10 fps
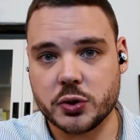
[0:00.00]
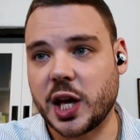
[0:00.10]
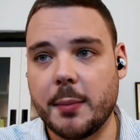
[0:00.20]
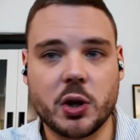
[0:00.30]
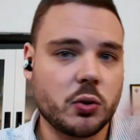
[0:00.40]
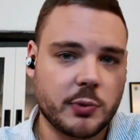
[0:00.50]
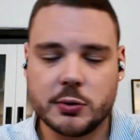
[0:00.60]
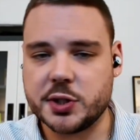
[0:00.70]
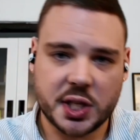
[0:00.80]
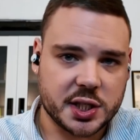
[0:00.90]
chemical
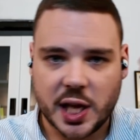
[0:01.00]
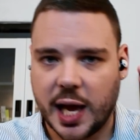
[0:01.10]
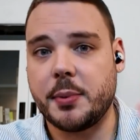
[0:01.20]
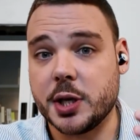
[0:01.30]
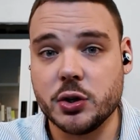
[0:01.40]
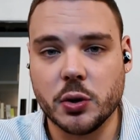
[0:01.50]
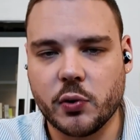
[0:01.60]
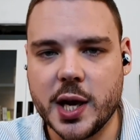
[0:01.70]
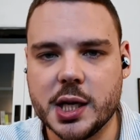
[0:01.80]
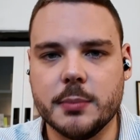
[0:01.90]
processes that happen in your
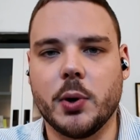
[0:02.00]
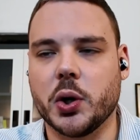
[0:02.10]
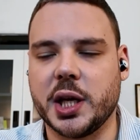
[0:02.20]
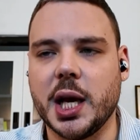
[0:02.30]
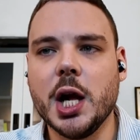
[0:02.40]
brain and body